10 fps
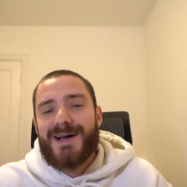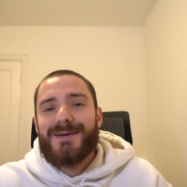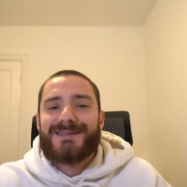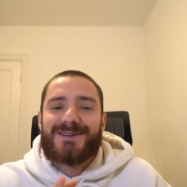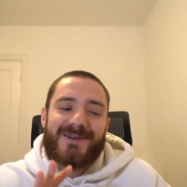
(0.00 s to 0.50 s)

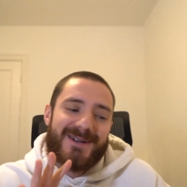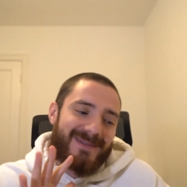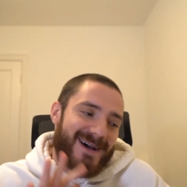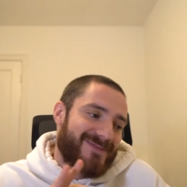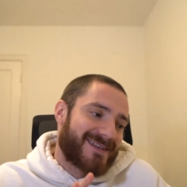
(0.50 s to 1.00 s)
Sorry, I'm
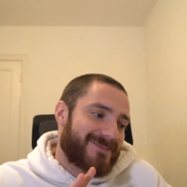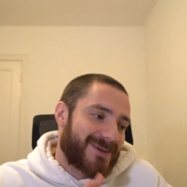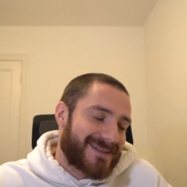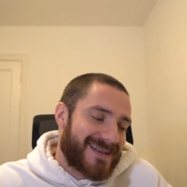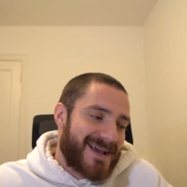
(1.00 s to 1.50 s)
laughing,
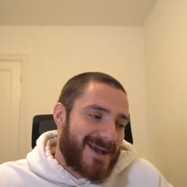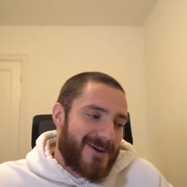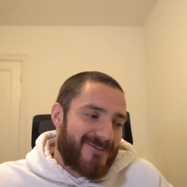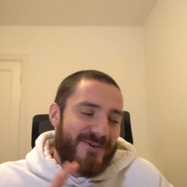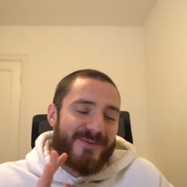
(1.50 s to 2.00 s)
but
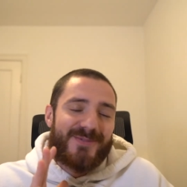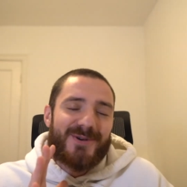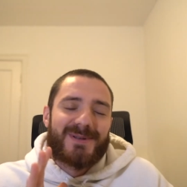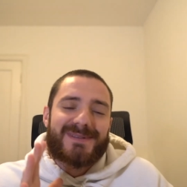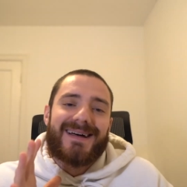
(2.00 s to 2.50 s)
for a
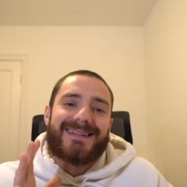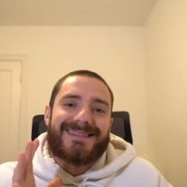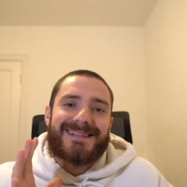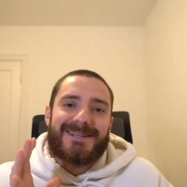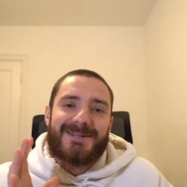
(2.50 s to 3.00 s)
book that
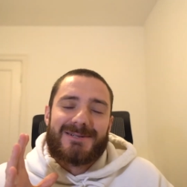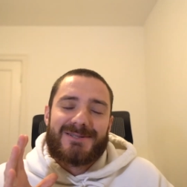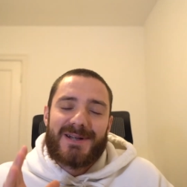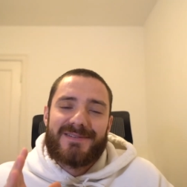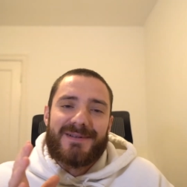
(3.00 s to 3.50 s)
does
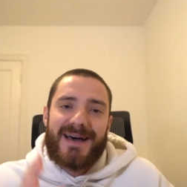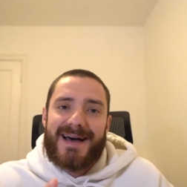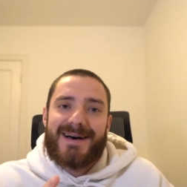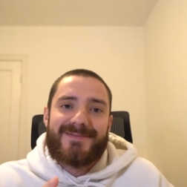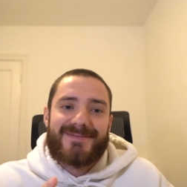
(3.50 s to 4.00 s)
not even
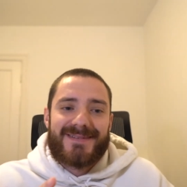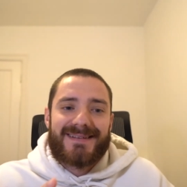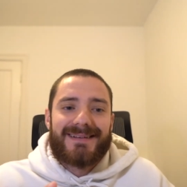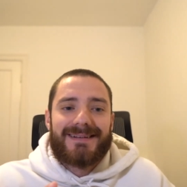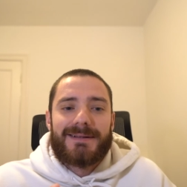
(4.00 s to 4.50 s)
have
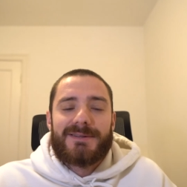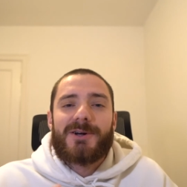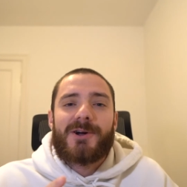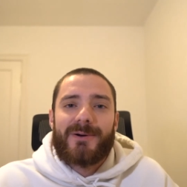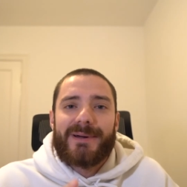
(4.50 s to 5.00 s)
the
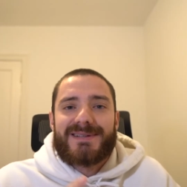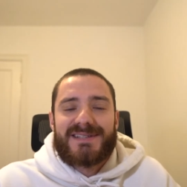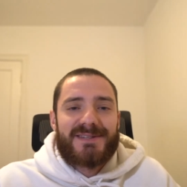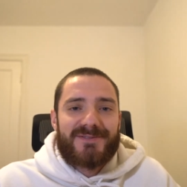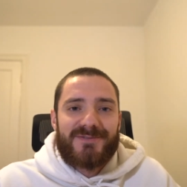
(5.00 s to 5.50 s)
correct
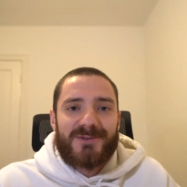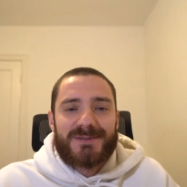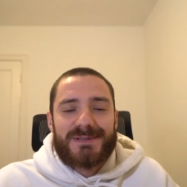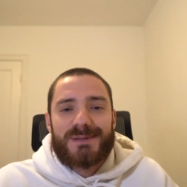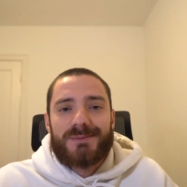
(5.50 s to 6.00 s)

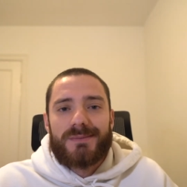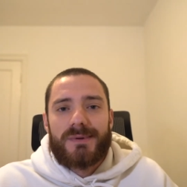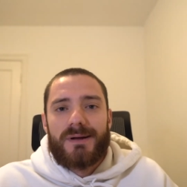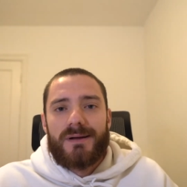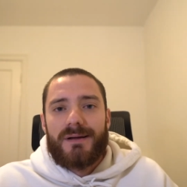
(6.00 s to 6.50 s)
centerfold,
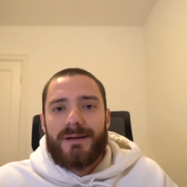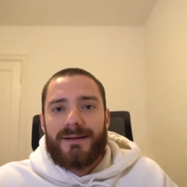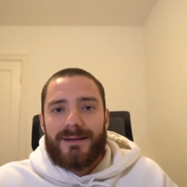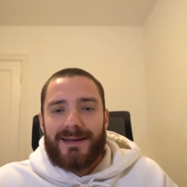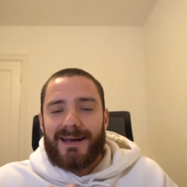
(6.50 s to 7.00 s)

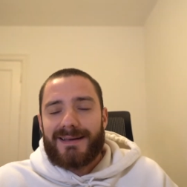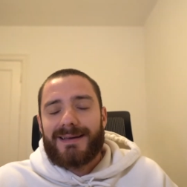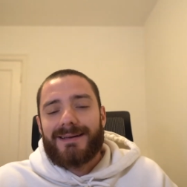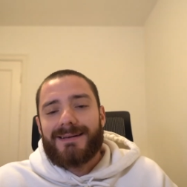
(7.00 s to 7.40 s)
like,